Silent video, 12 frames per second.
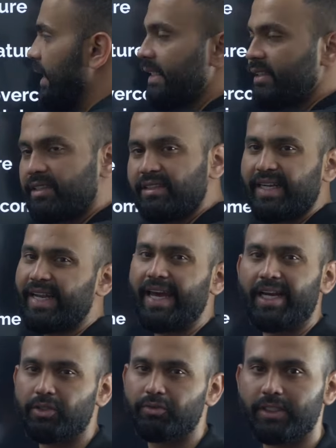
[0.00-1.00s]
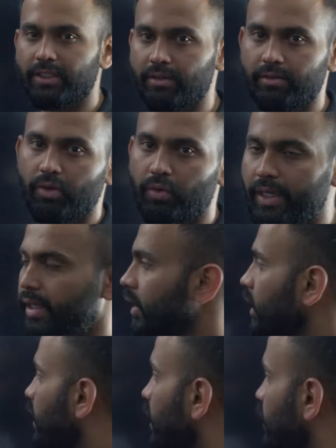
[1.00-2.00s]
That's it, the direct question. Okay,
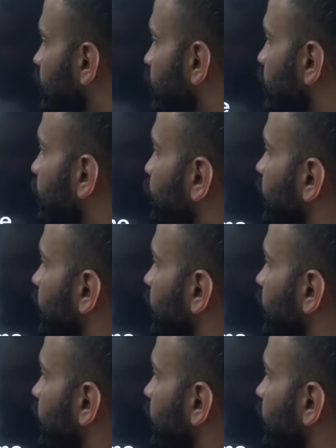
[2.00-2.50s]
so the